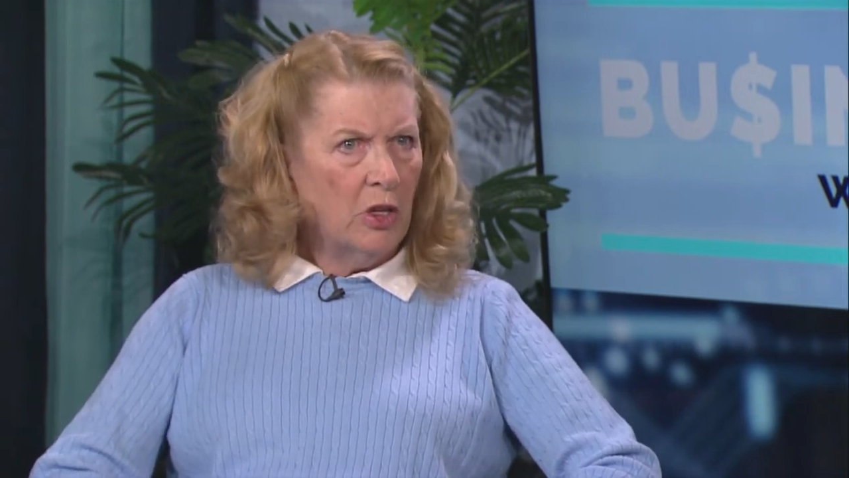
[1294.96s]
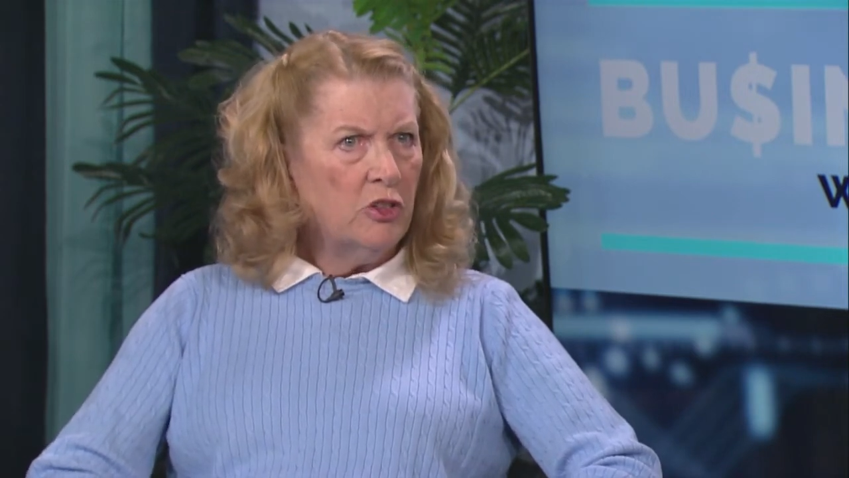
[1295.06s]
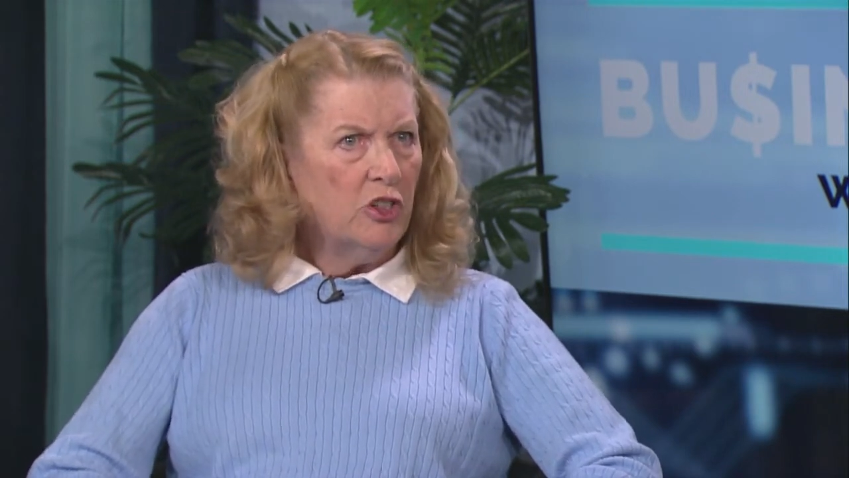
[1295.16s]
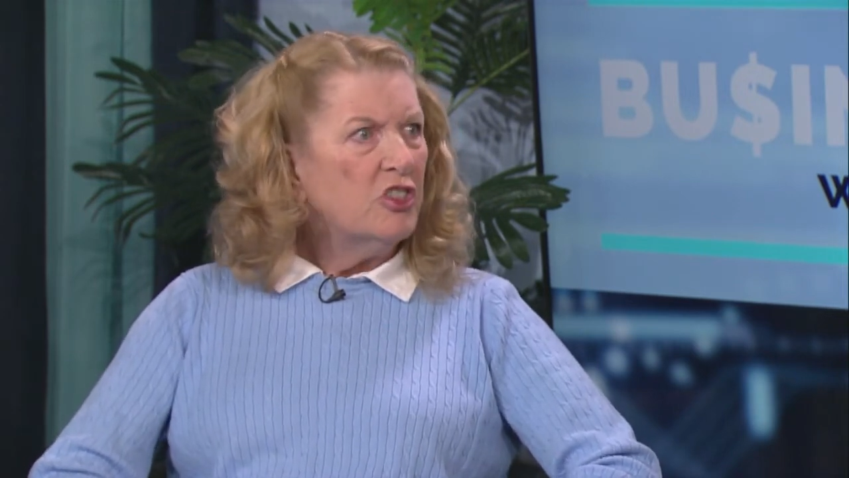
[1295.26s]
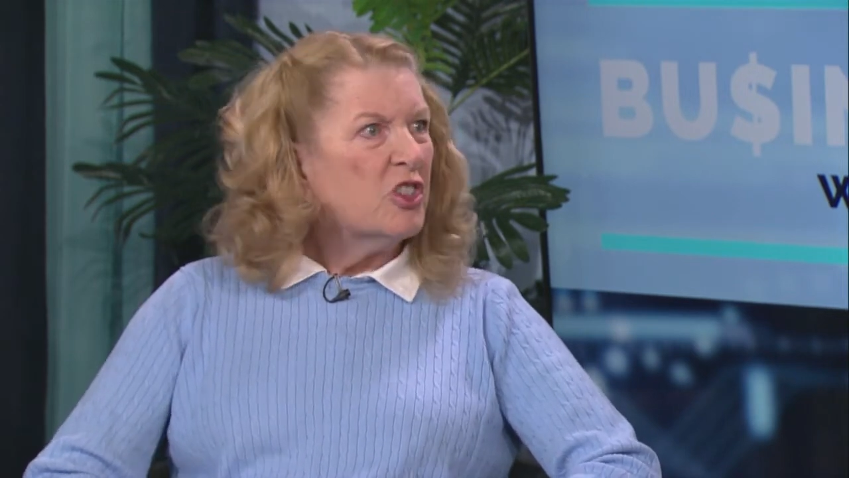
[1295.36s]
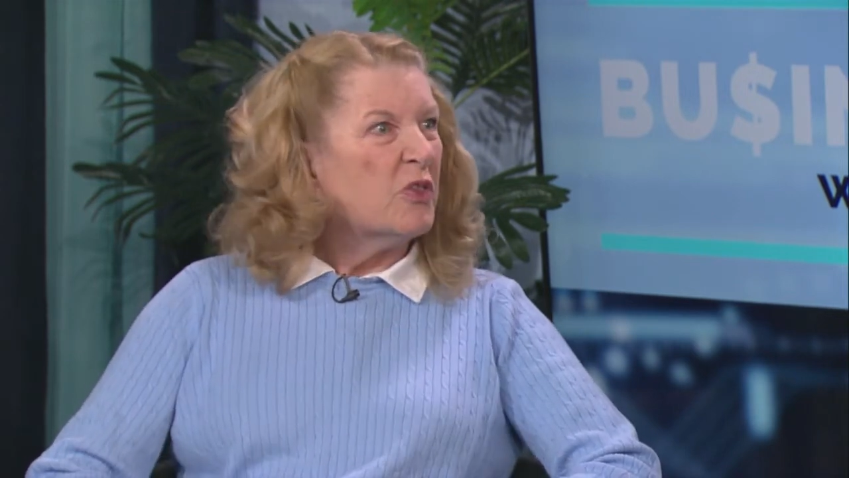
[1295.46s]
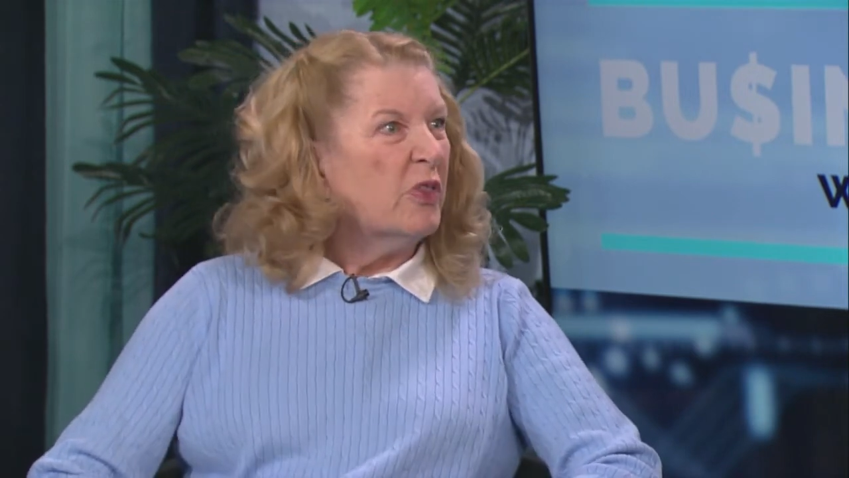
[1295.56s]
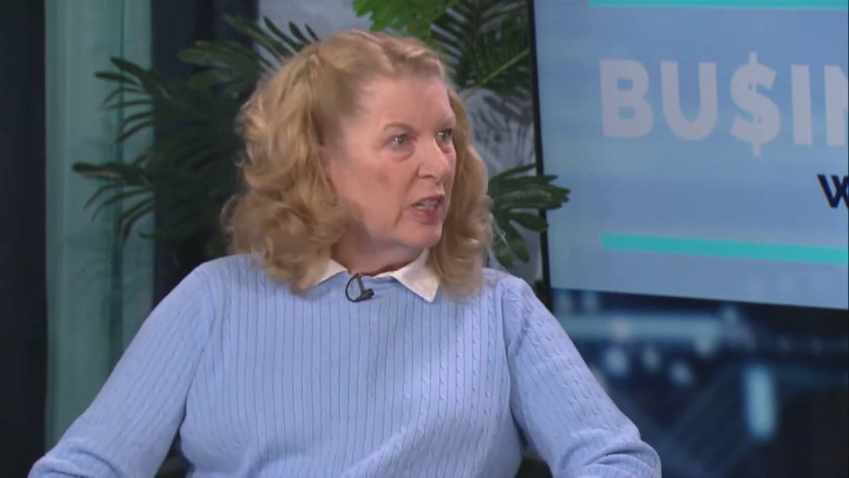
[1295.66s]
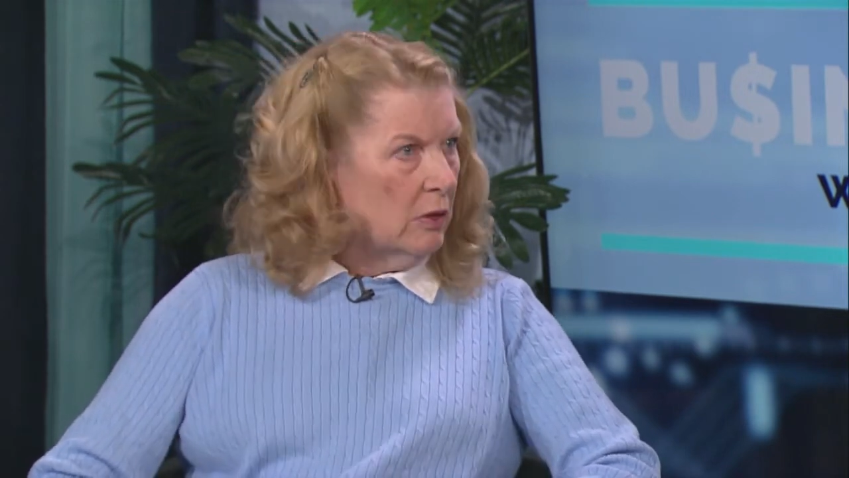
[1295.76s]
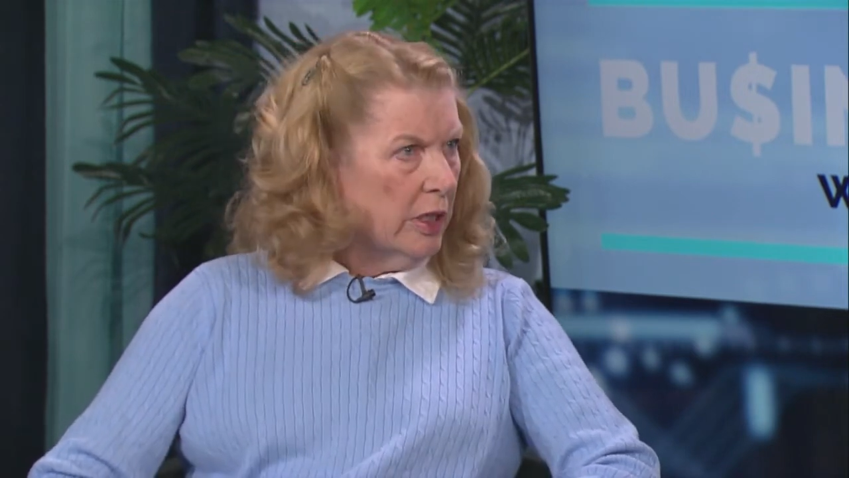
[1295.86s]
to just
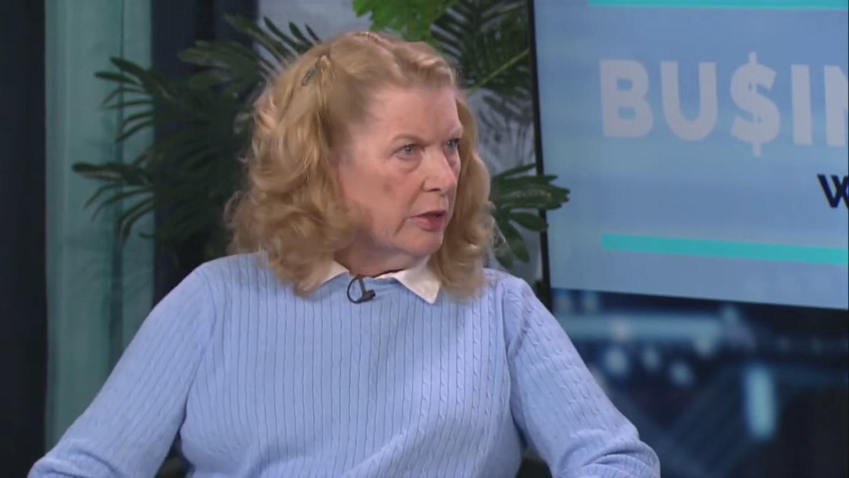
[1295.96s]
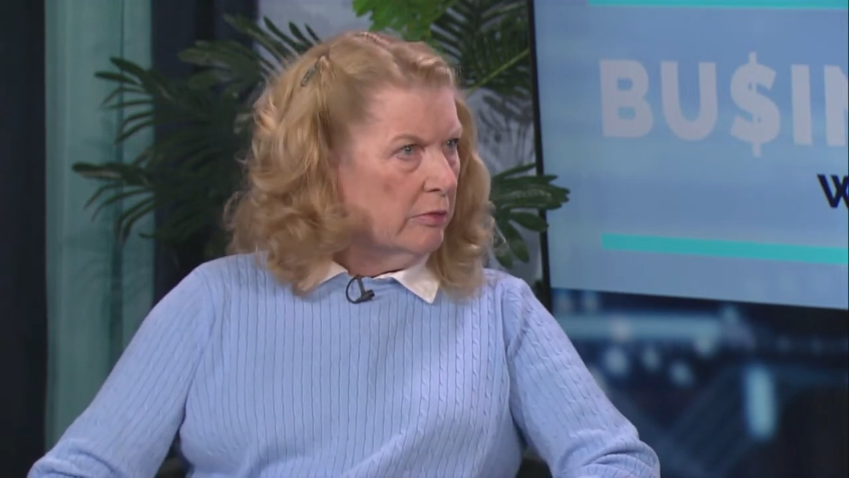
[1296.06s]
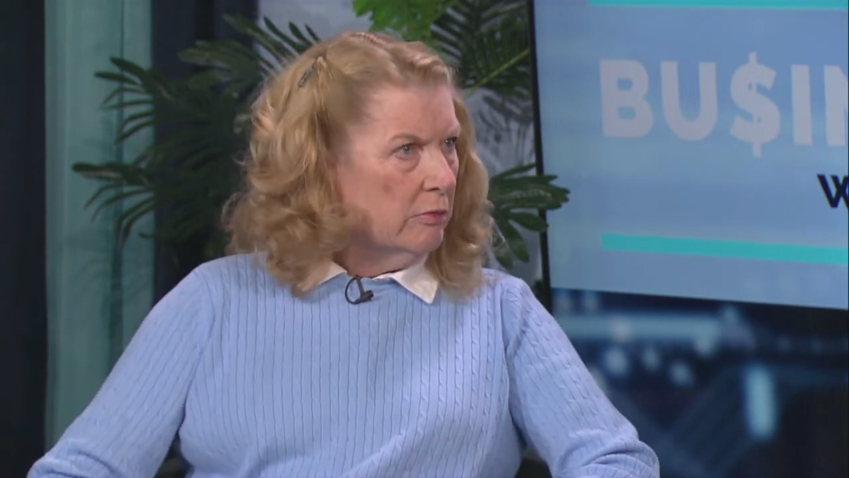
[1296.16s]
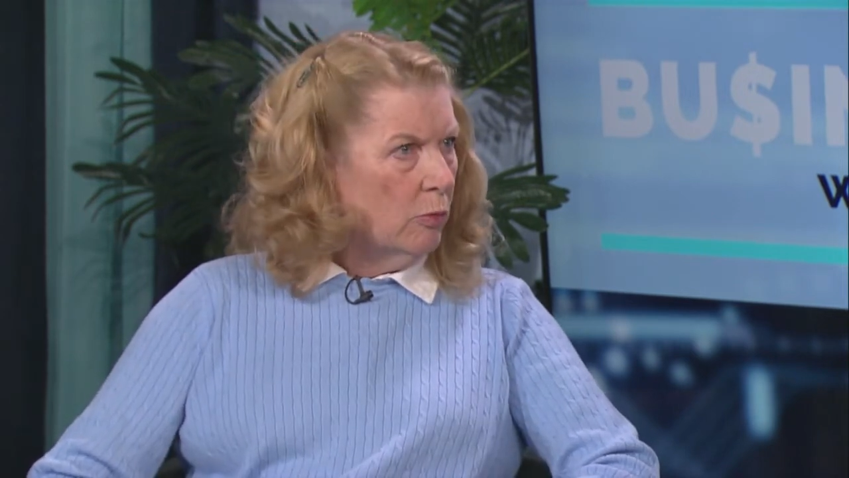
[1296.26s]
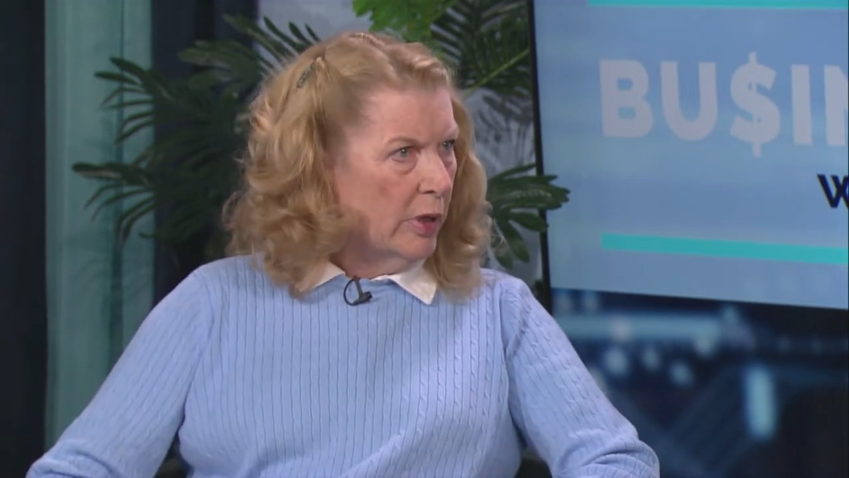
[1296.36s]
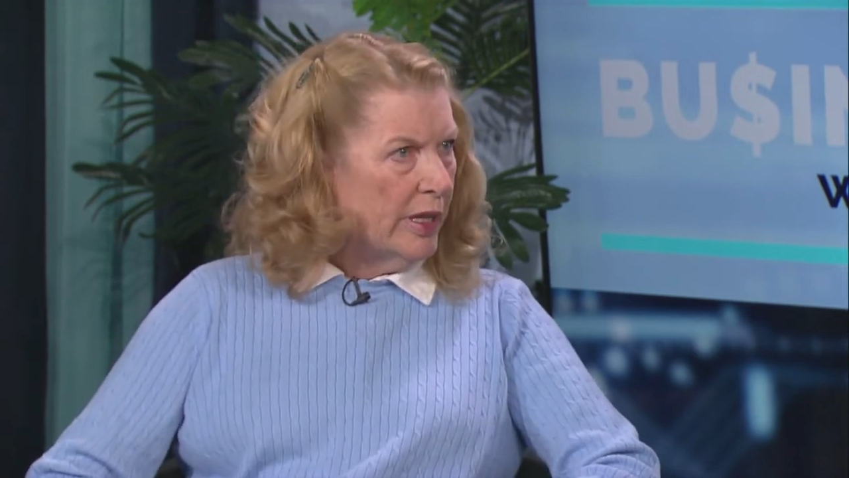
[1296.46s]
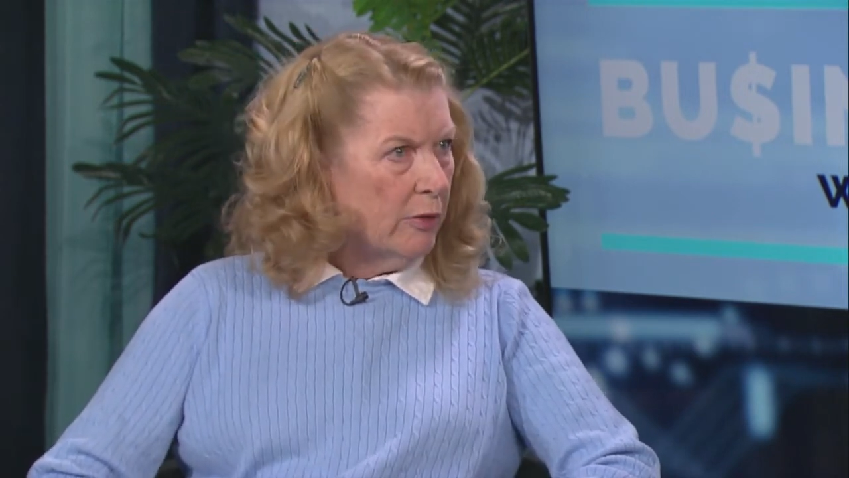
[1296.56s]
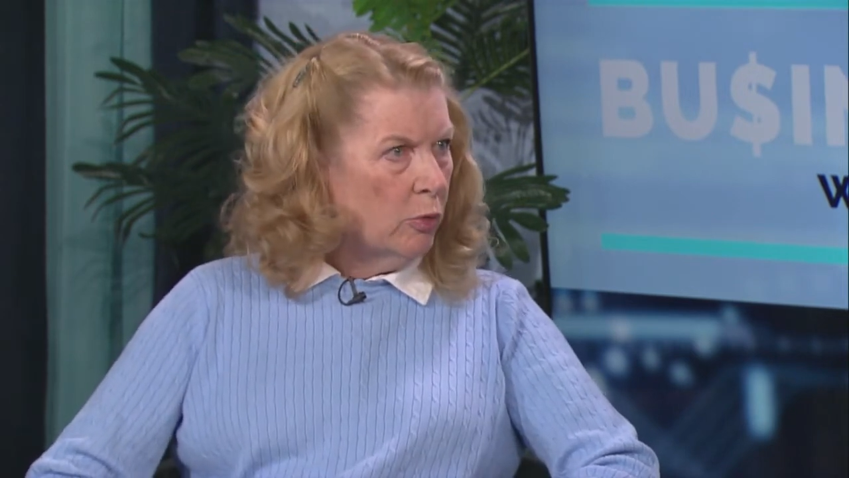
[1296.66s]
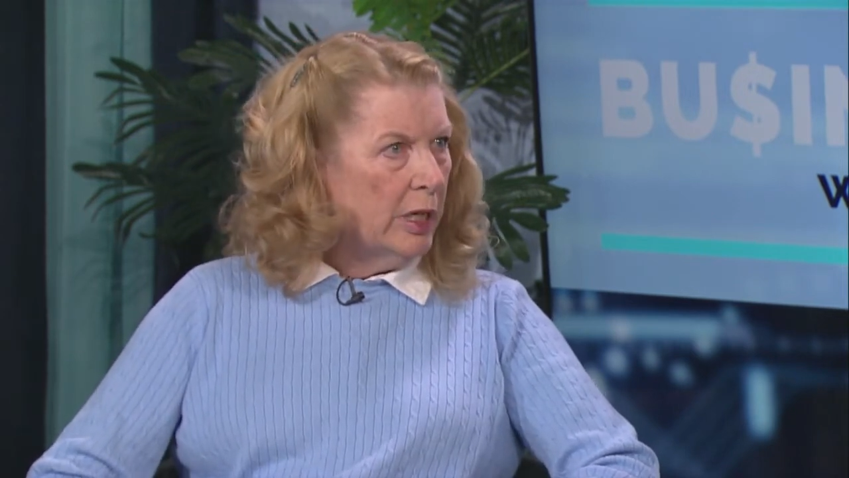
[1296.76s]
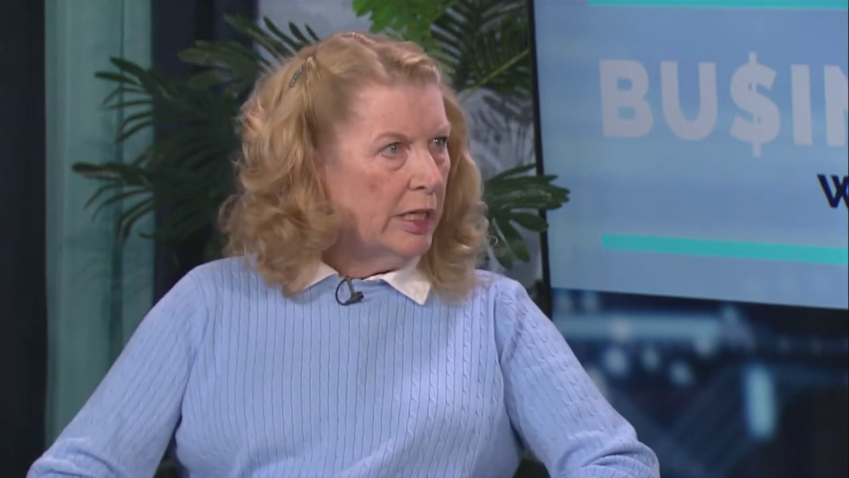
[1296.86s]
feel it when they
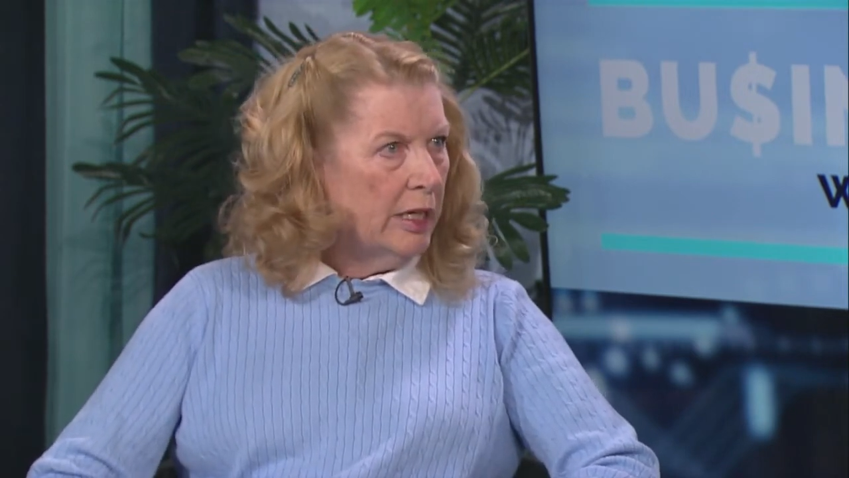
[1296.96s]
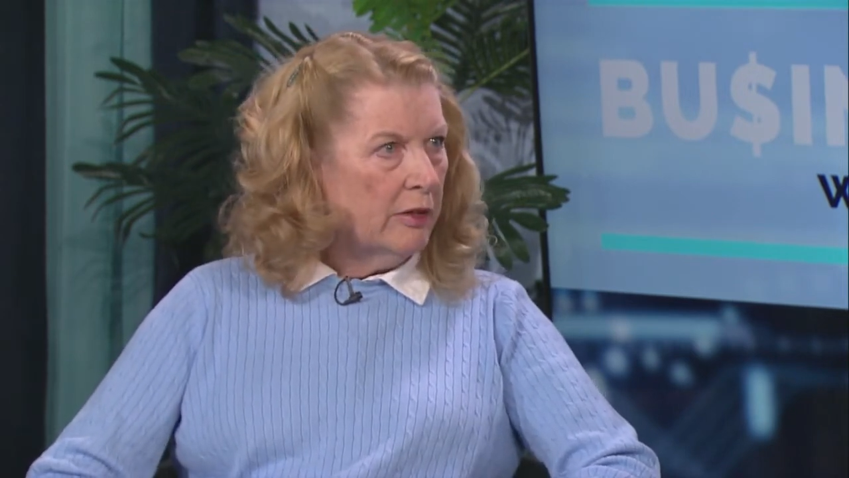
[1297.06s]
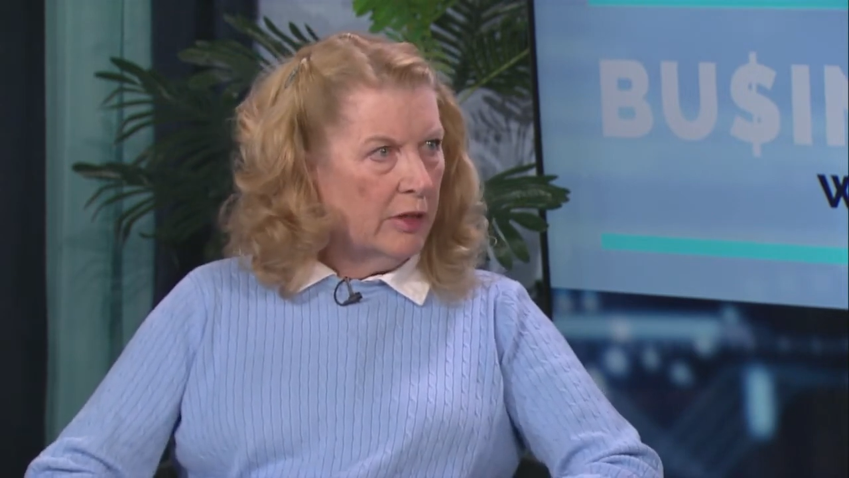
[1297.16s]
read it,